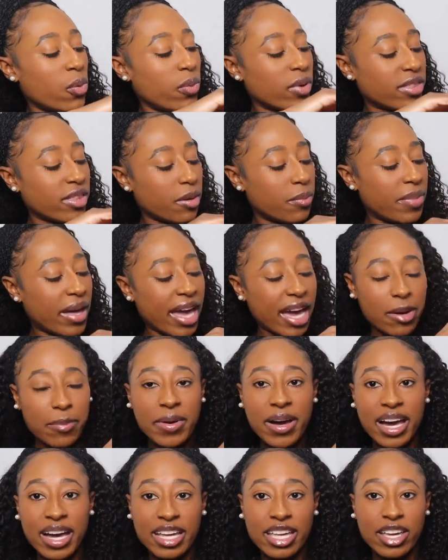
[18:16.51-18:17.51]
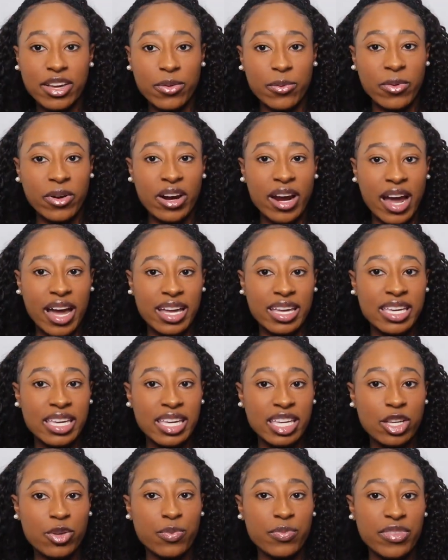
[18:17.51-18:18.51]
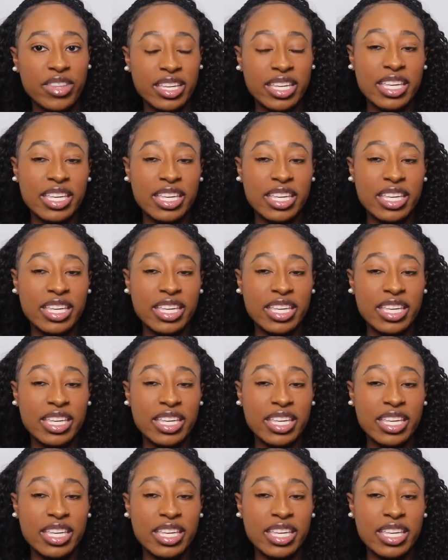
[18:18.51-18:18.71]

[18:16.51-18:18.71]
with a back pocket where I keep the